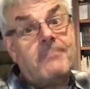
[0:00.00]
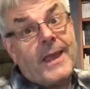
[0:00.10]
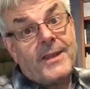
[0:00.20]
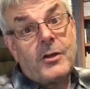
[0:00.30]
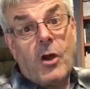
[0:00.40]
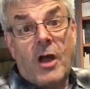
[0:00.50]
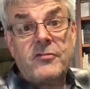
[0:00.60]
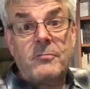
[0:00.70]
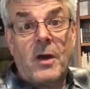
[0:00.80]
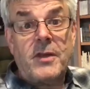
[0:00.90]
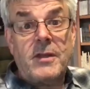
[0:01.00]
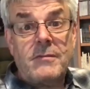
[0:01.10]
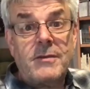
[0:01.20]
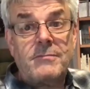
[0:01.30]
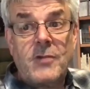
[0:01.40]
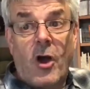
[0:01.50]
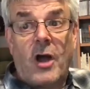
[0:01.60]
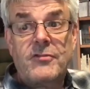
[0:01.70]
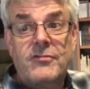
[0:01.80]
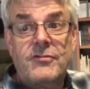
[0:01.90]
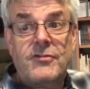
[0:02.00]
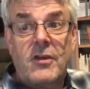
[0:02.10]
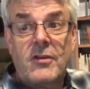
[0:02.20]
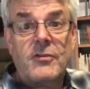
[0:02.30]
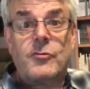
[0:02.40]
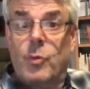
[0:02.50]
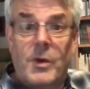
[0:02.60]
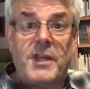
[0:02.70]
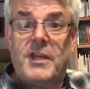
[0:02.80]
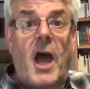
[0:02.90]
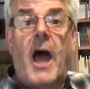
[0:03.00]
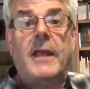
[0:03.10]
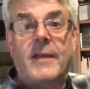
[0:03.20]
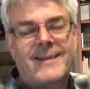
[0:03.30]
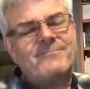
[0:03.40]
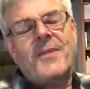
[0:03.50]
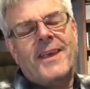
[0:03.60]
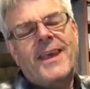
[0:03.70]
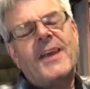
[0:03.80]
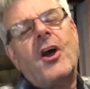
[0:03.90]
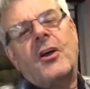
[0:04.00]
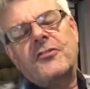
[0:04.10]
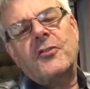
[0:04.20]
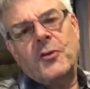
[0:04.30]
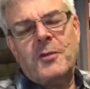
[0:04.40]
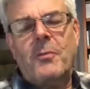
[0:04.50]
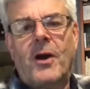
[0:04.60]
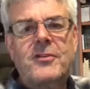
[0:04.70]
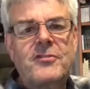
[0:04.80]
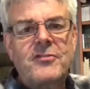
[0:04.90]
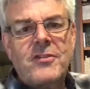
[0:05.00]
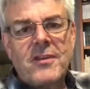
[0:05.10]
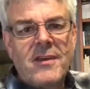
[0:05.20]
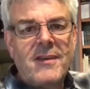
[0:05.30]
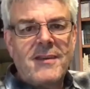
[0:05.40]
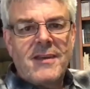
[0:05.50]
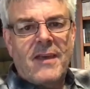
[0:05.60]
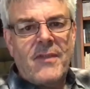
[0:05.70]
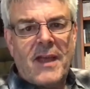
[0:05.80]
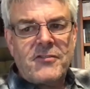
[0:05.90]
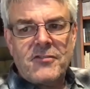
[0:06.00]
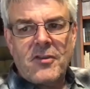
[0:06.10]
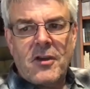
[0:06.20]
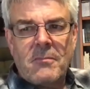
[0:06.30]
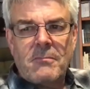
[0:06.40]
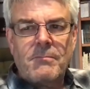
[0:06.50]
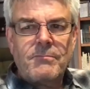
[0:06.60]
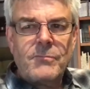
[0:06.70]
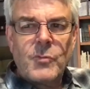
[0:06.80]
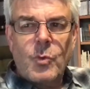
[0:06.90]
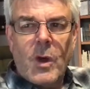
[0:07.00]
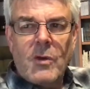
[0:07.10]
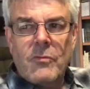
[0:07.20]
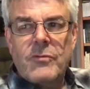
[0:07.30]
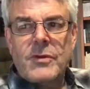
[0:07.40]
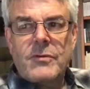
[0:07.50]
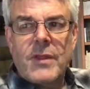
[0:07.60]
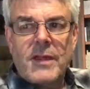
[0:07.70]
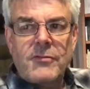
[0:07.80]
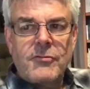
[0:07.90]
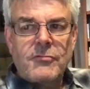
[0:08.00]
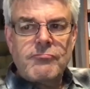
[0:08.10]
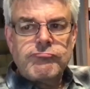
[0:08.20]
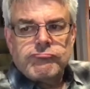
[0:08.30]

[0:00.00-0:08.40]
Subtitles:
and it costs money. It costs 29. It costs $30, and that's 12 into that's